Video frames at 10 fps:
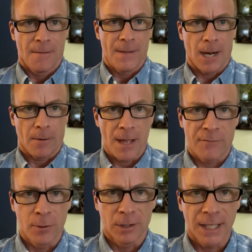Now,
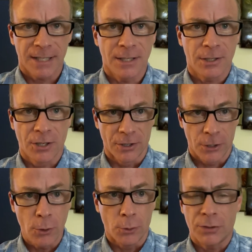if you listen to the
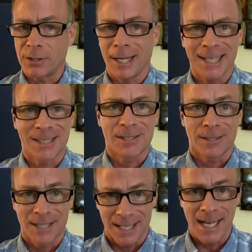news,
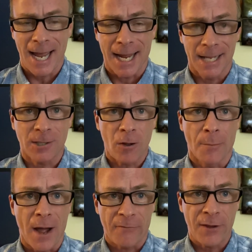today it's all
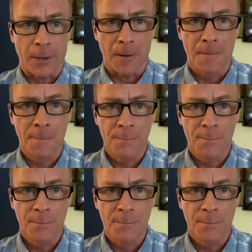about fear.